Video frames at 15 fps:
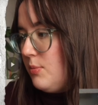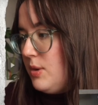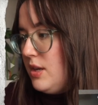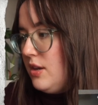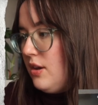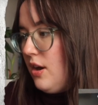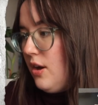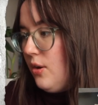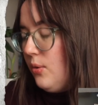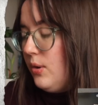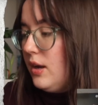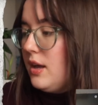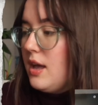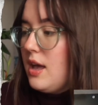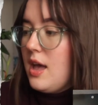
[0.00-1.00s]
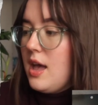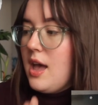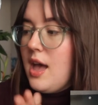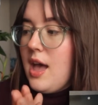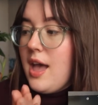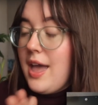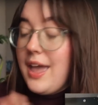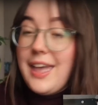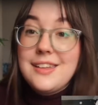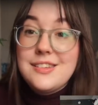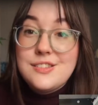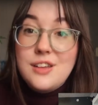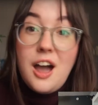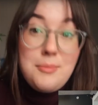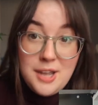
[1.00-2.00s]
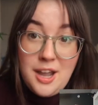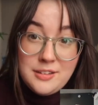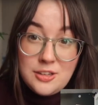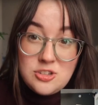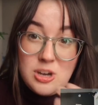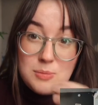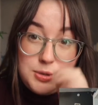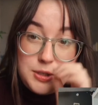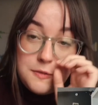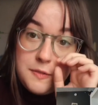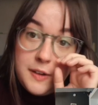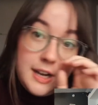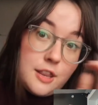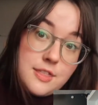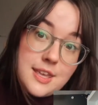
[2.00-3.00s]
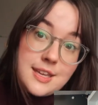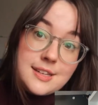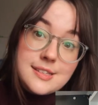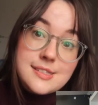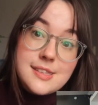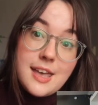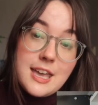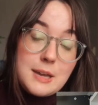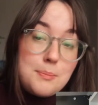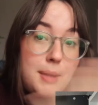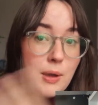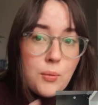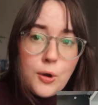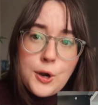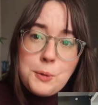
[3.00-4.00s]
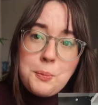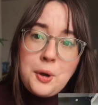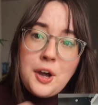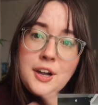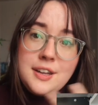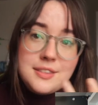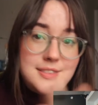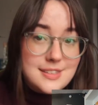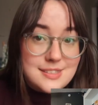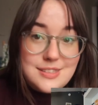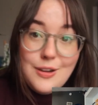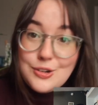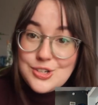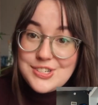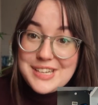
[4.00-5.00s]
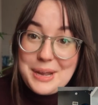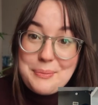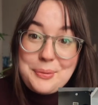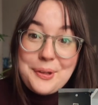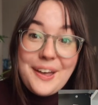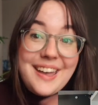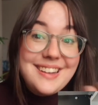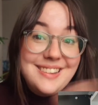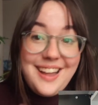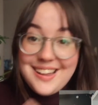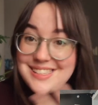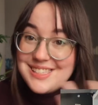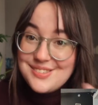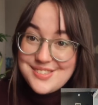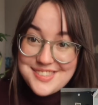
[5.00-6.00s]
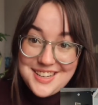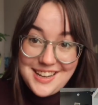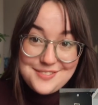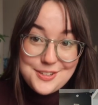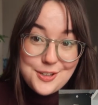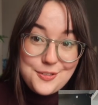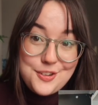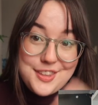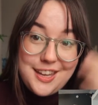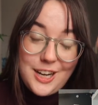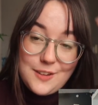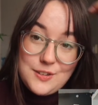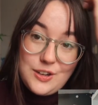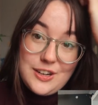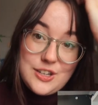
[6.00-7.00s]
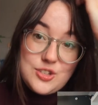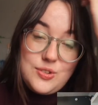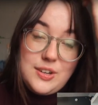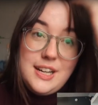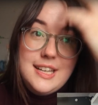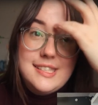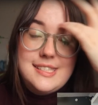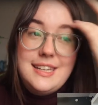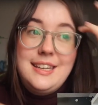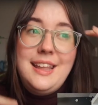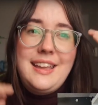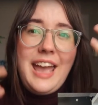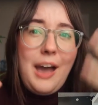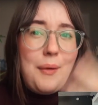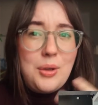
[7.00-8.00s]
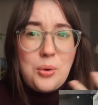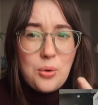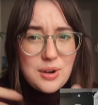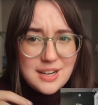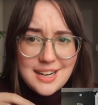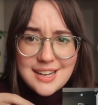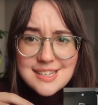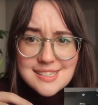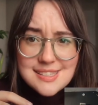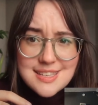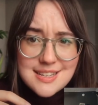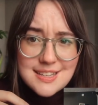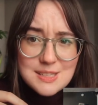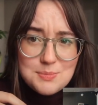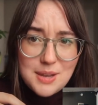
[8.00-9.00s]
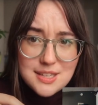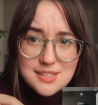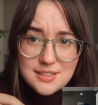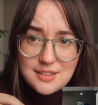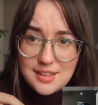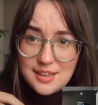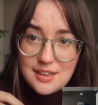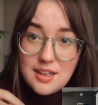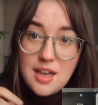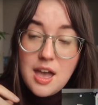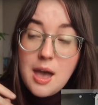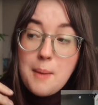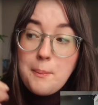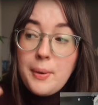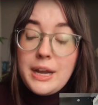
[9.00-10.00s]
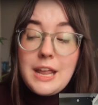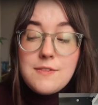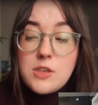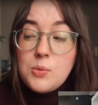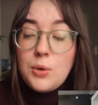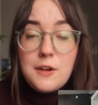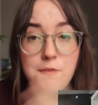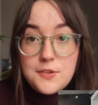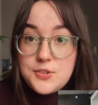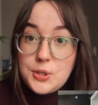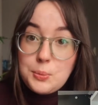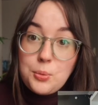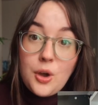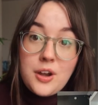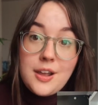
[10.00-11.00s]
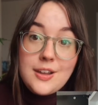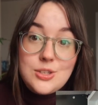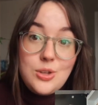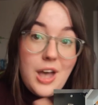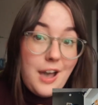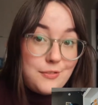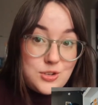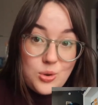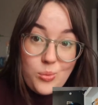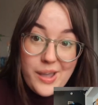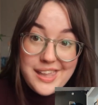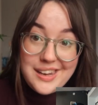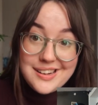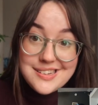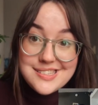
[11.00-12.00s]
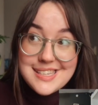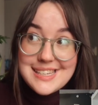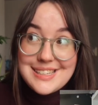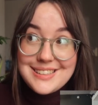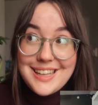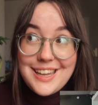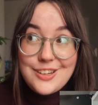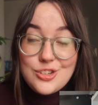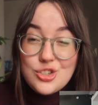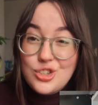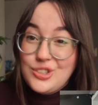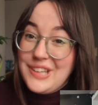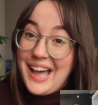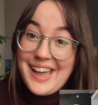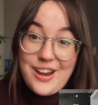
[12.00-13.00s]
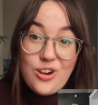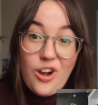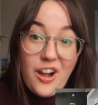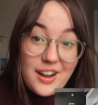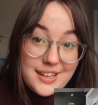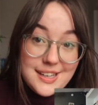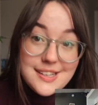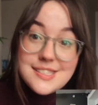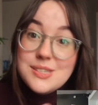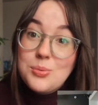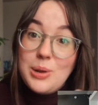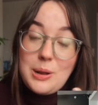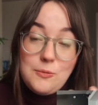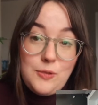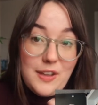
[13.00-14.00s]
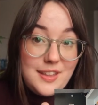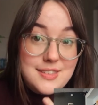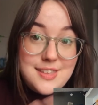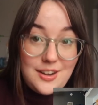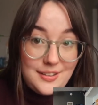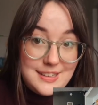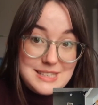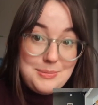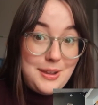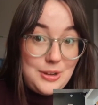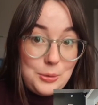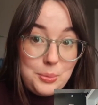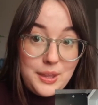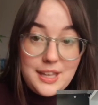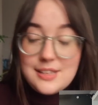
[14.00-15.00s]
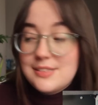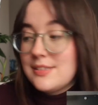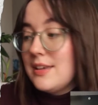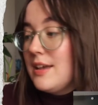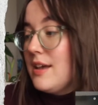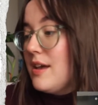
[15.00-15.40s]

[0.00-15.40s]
Here we go. And on my online shop, you can find things like my workbook, this Notion template, lots of stuff over there if you're interested in like how I organize things, basically. But if you want physical products, you'll have to wait until like July or August when I'm finally settled into my new place.